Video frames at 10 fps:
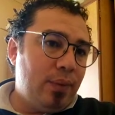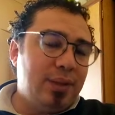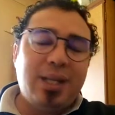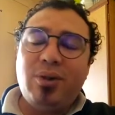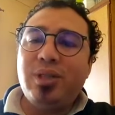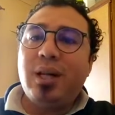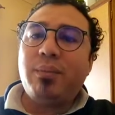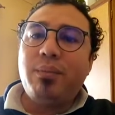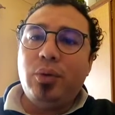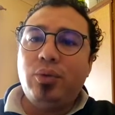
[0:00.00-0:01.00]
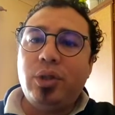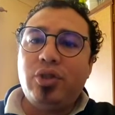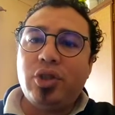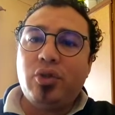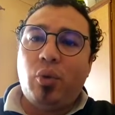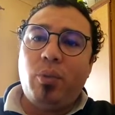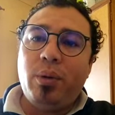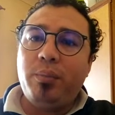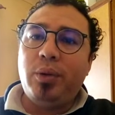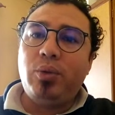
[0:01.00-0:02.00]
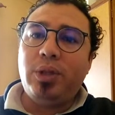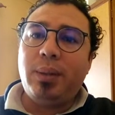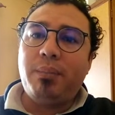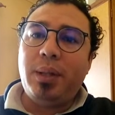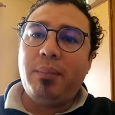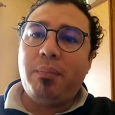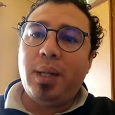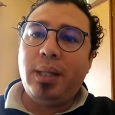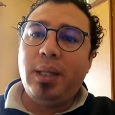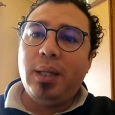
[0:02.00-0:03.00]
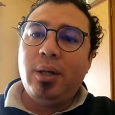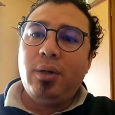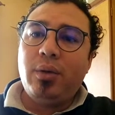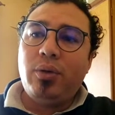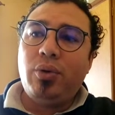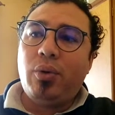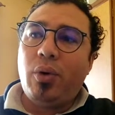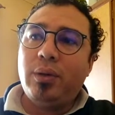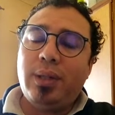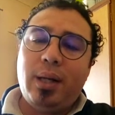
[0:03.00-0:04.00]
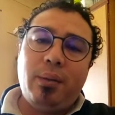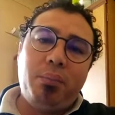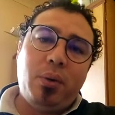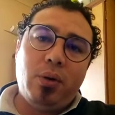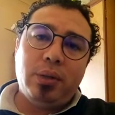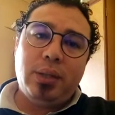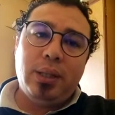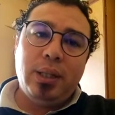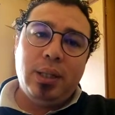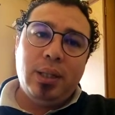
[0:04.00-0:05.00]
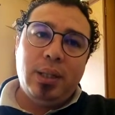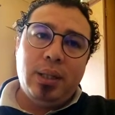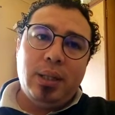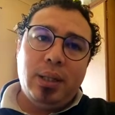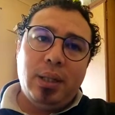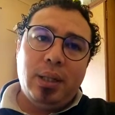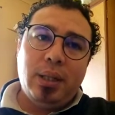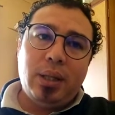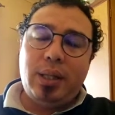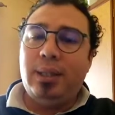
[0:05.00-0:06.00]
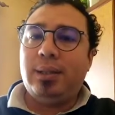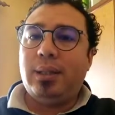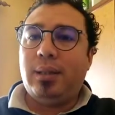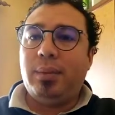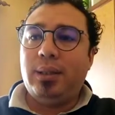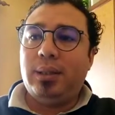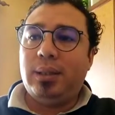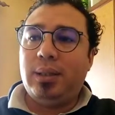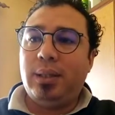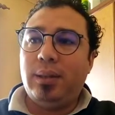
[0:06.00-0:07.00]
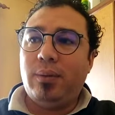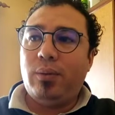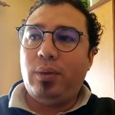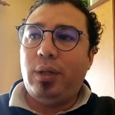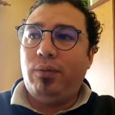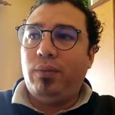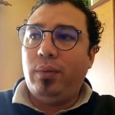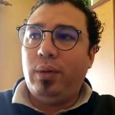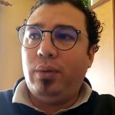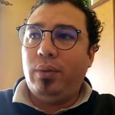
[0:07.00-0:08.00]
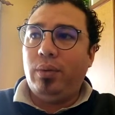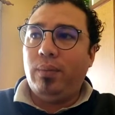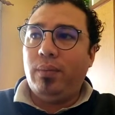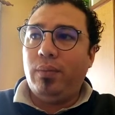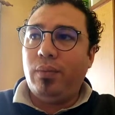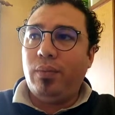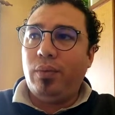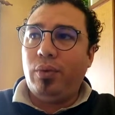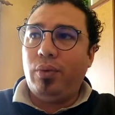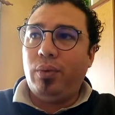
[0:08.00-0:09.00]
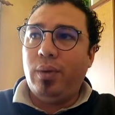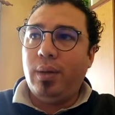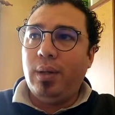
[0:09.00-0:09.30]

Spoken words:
it sounds like music, just normal music being played. You can't tell apart the instruments, or if you